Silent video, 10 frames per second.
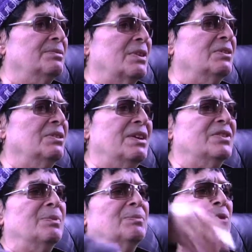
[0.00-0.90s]
Not only
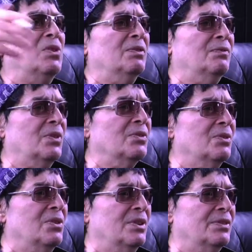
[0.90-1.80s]
lasted, but belong
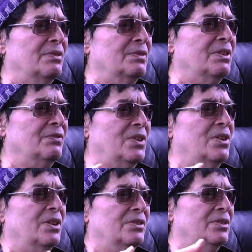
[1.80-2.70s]
further on. They've lived
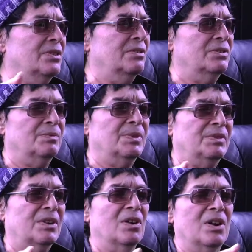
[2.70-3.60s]
on, you know.
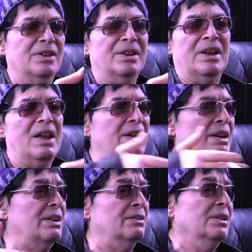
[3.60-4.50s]
They go on ahead.
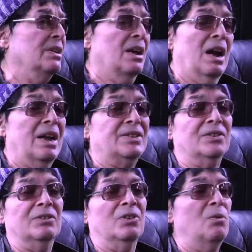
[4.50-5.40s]
I I
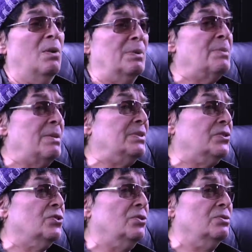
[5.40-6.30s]
still don't know what, but maybe
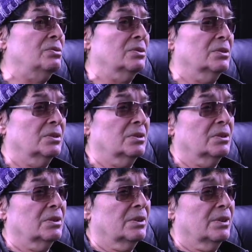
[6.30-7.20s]
it's true.
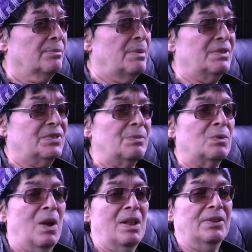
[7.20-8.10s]
Maybe there's some
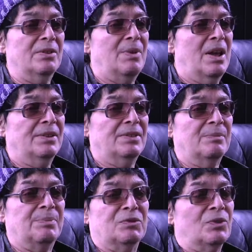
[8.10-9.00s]
quality about it
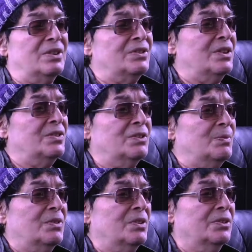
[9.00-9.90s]
that transcends this
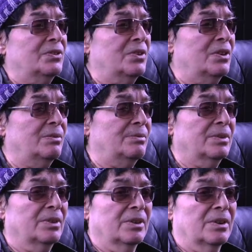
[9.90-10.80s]
particular time.